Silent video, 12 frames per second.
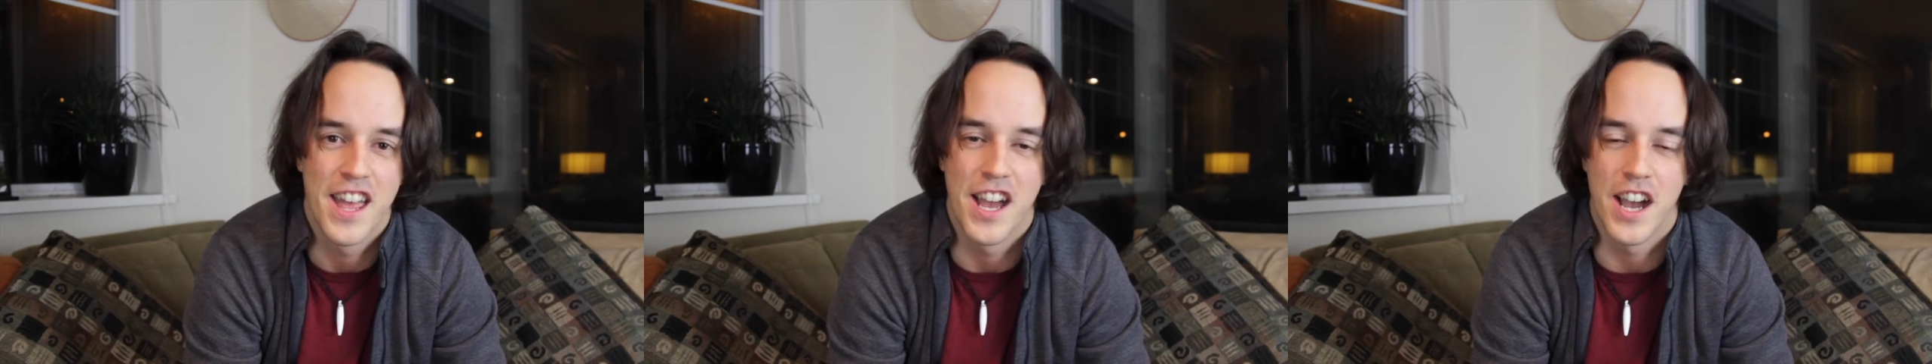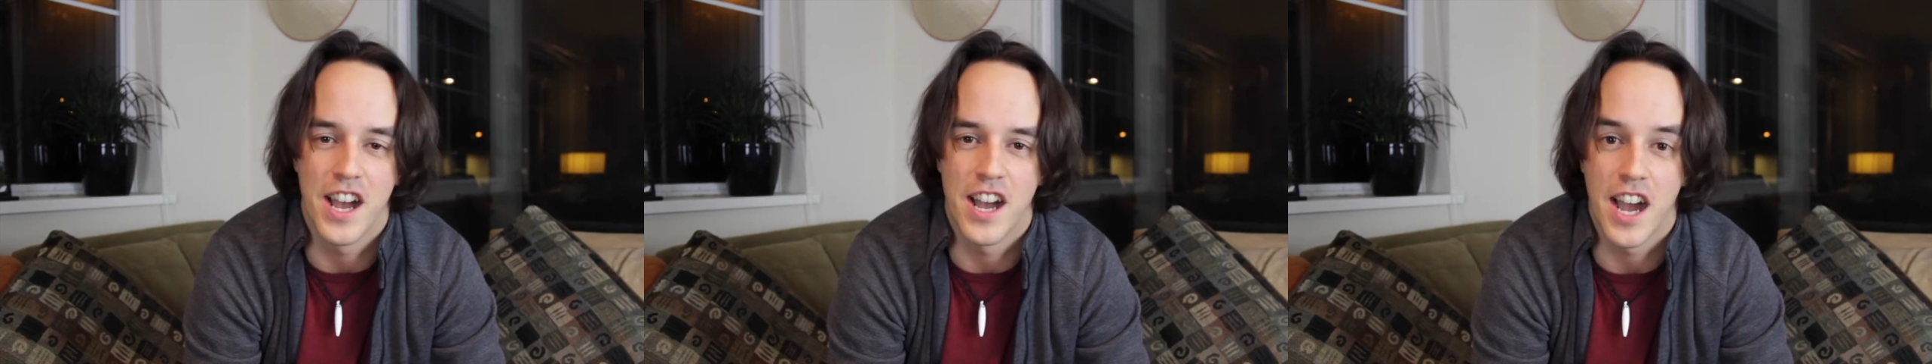
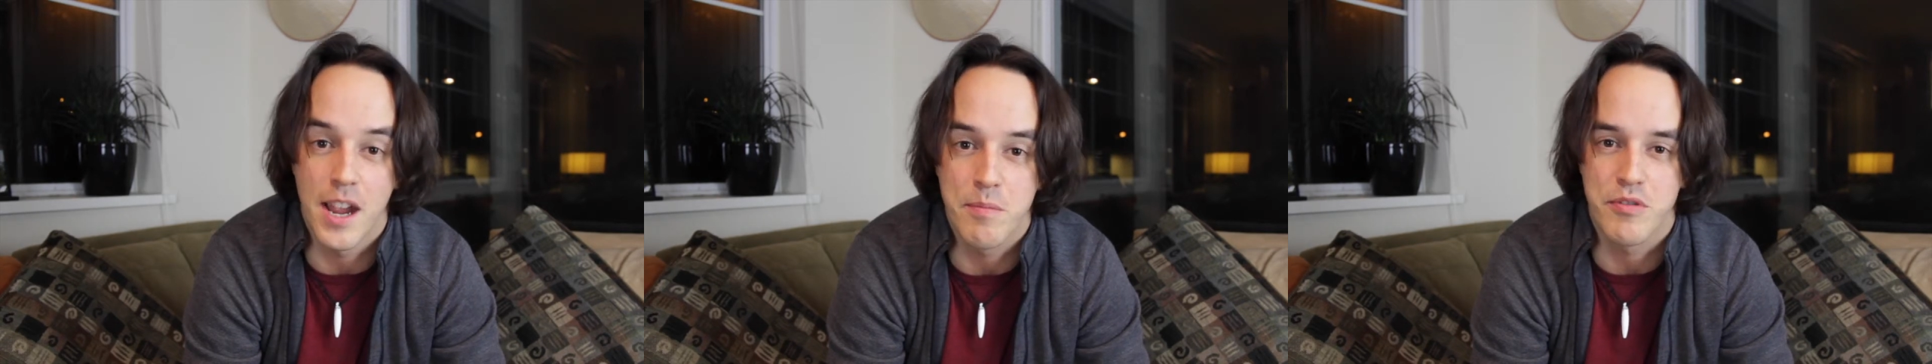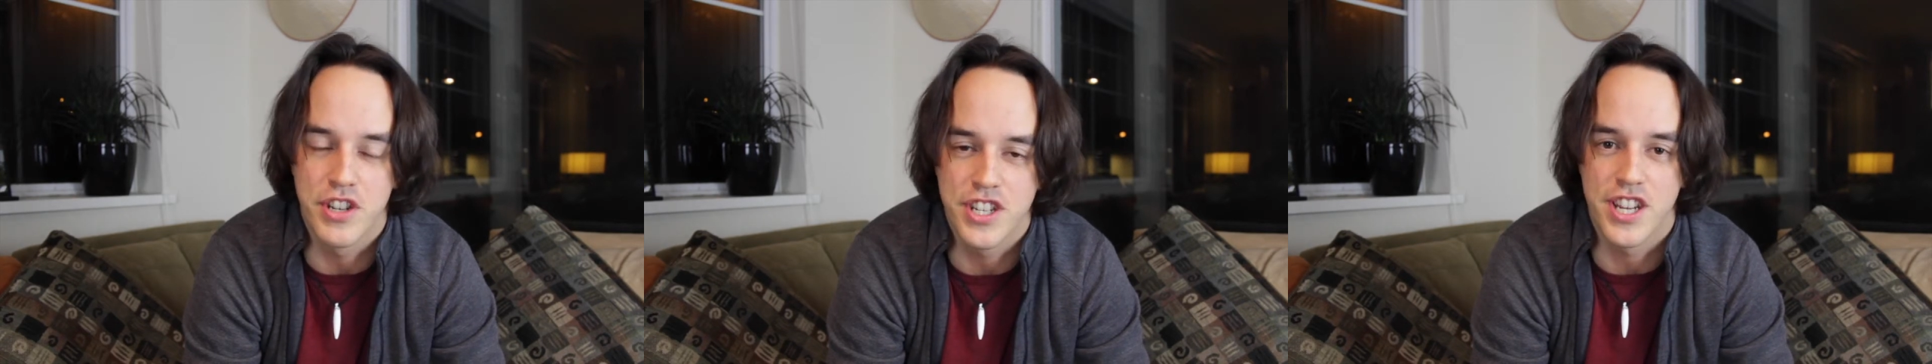I
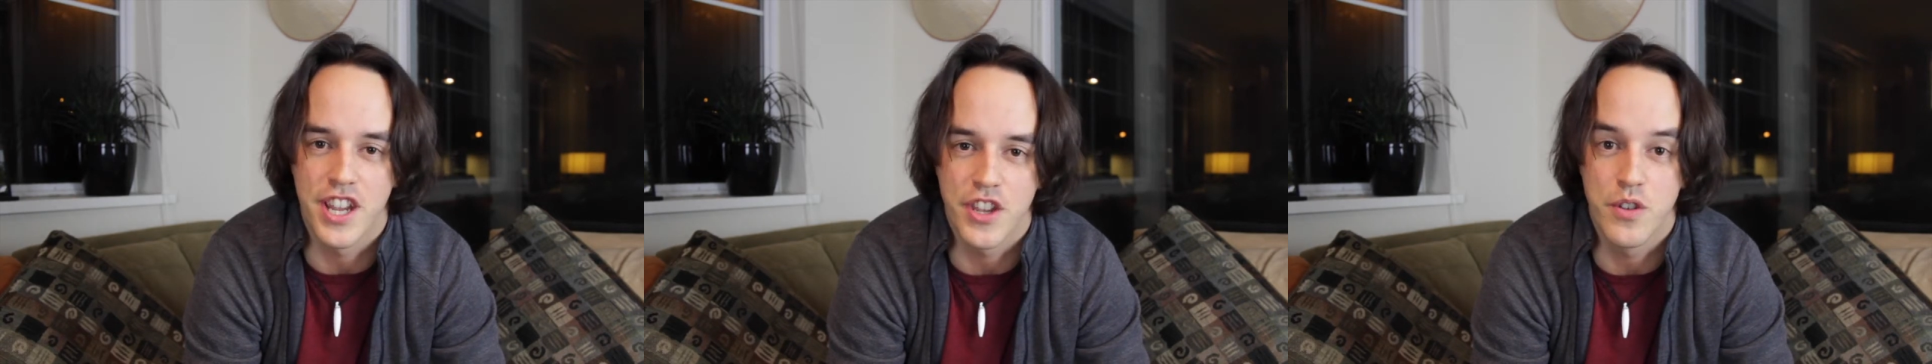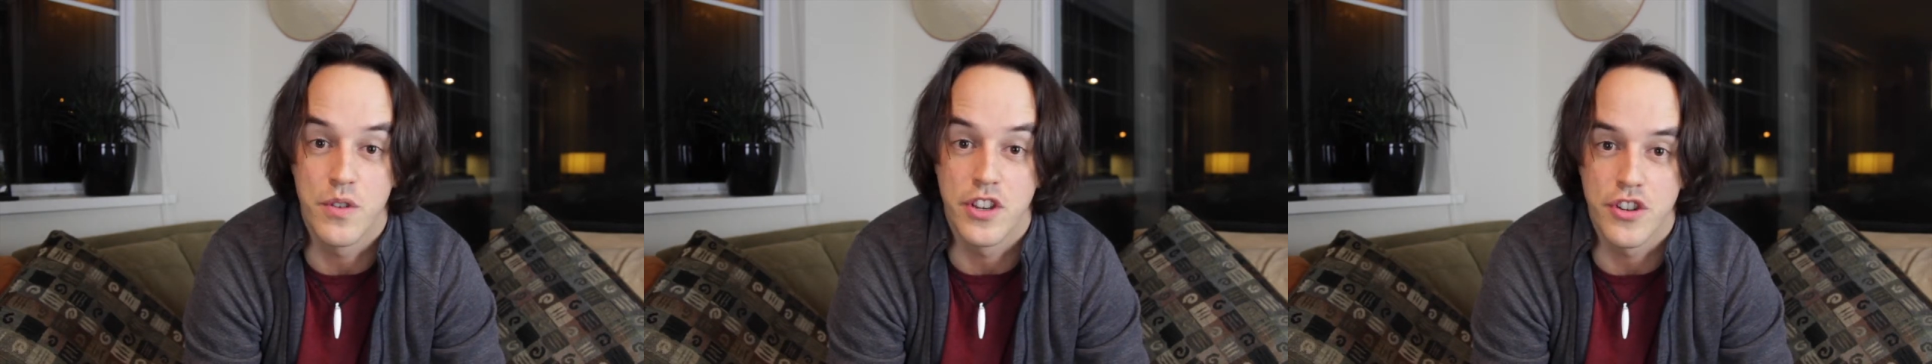appreciate
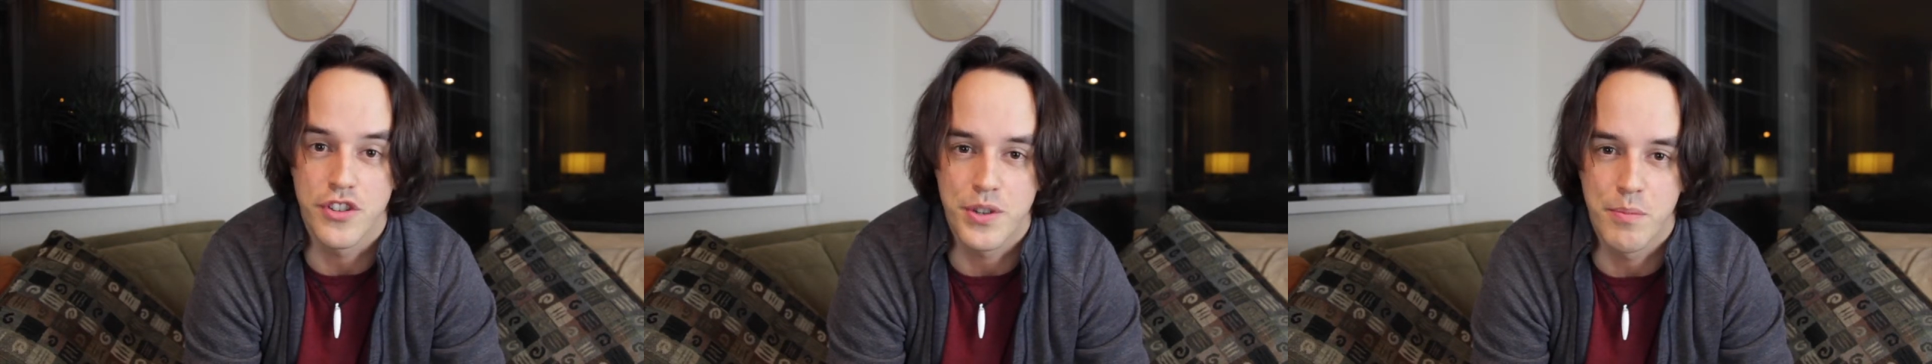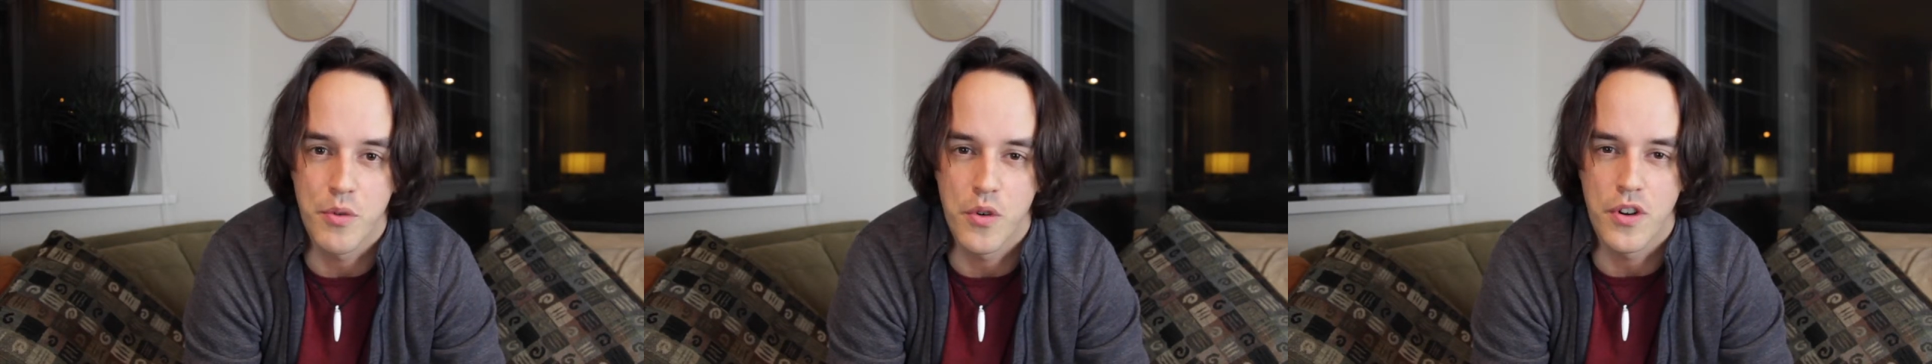you and your
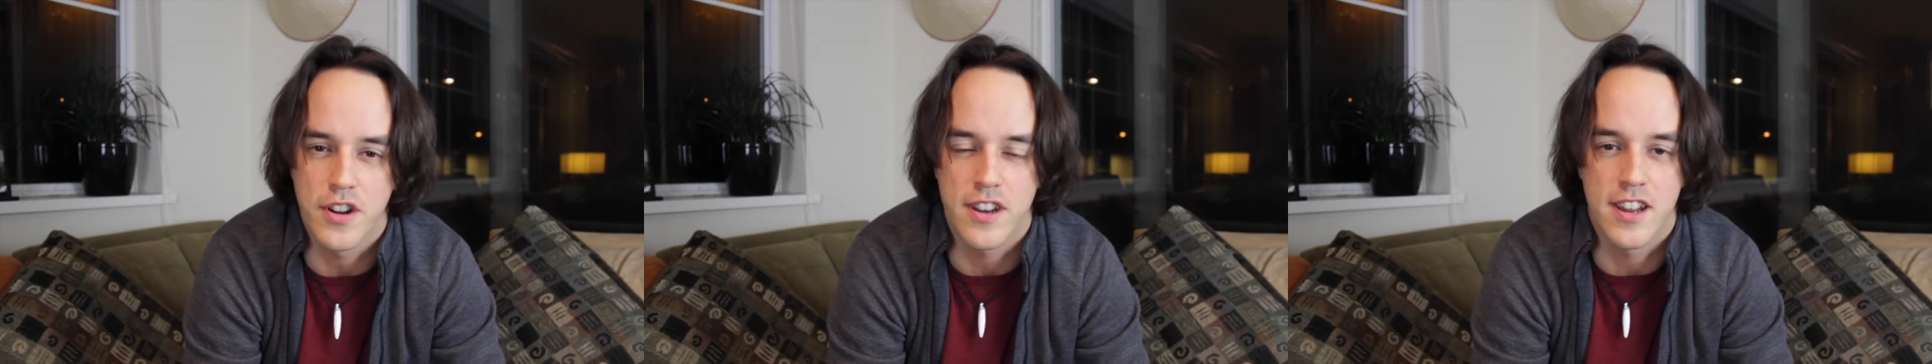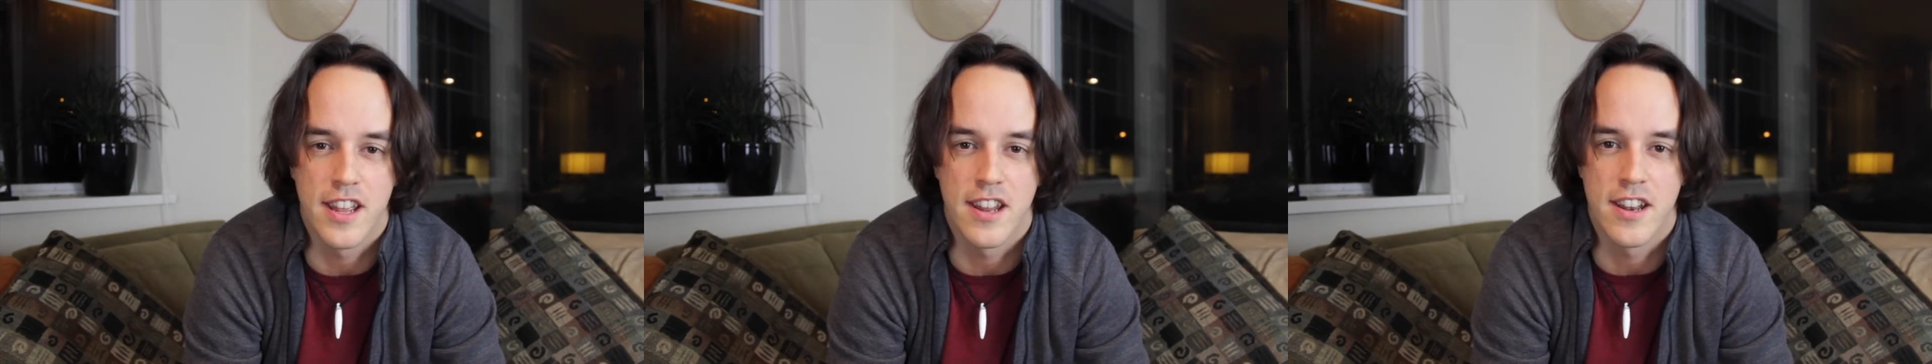support,
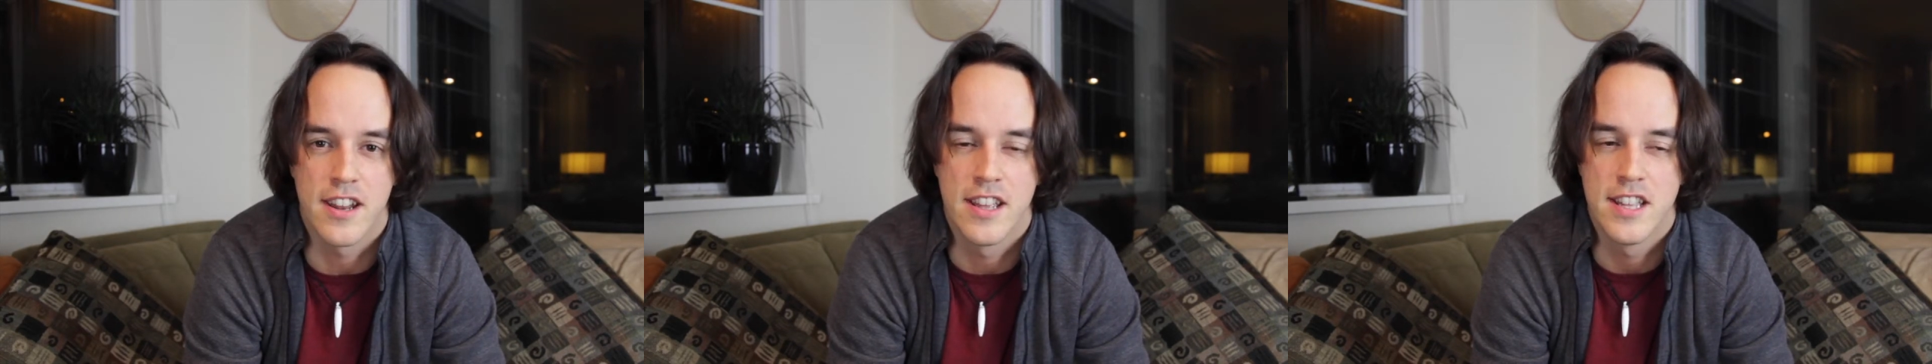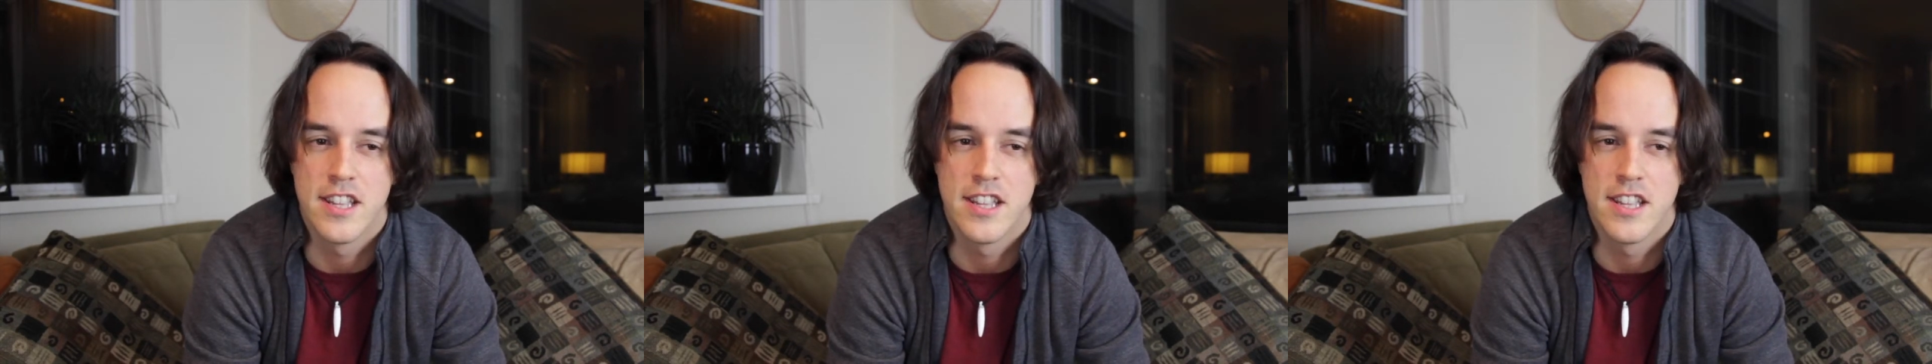and